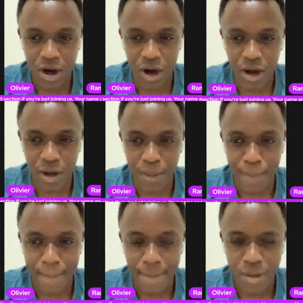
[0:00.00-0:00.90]
and
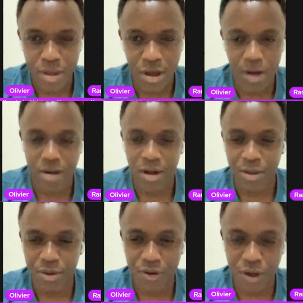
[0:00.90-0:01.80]
yeah, I
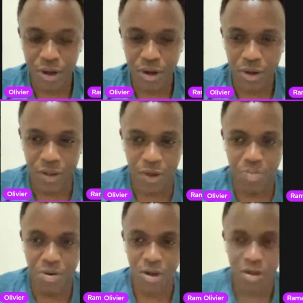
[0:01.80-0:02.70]
don't think
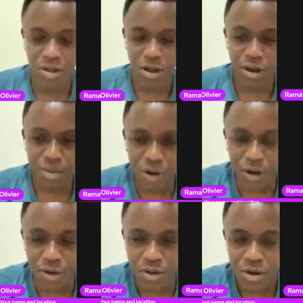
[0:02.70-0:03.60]
these big tech
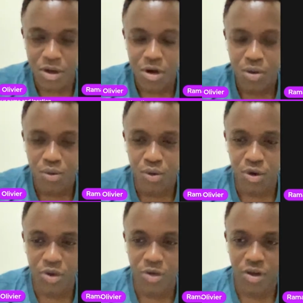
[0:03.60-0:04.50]
companies will
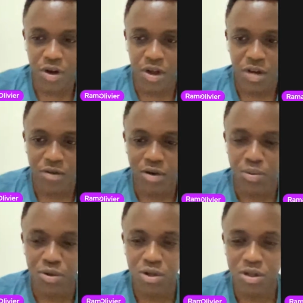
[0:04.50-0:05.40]
necessarily have a
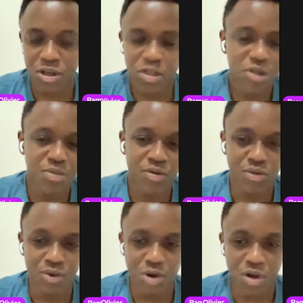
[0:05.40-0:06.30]
remote internship
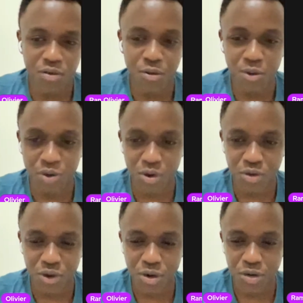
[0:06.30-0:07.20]
if it was
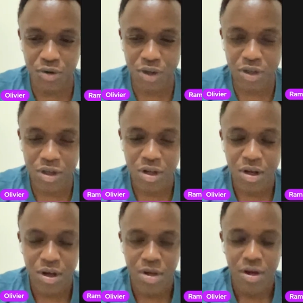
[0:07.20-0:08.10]
not for COVID.
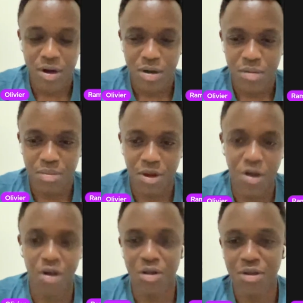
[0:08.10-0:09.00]
But
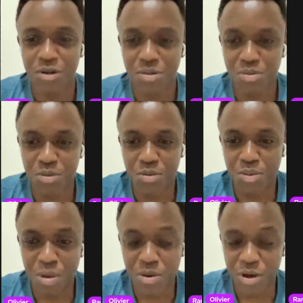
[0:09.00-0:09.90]
yeah, it
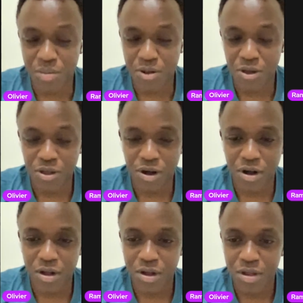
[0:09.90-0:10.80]
might be something
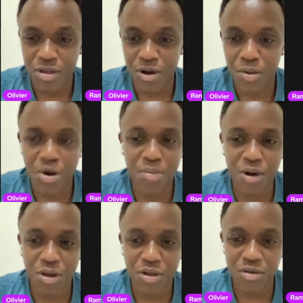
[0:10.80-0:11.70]
that will
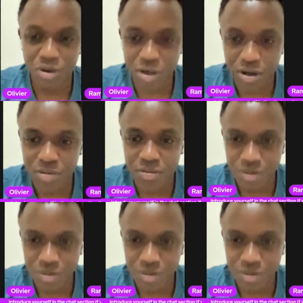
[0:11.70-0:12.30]
happen in the future.